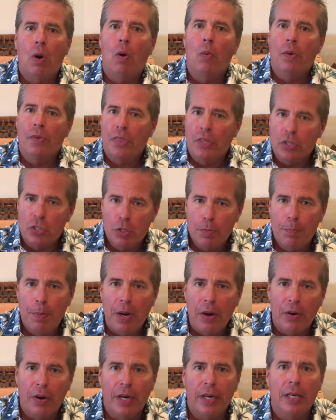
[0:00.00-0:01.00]
Well, with the
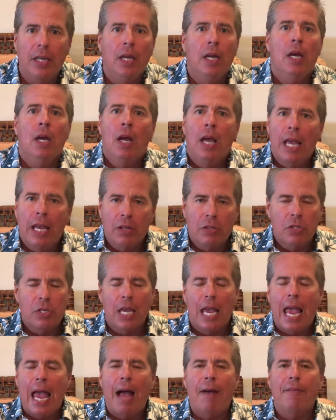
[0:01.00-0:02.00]
spirit, it's
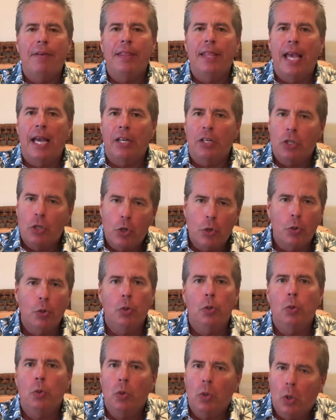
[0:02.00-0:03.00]
having that
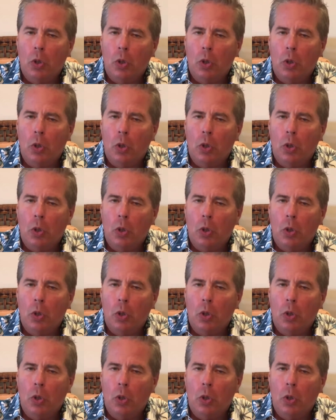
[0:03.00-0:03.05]
true,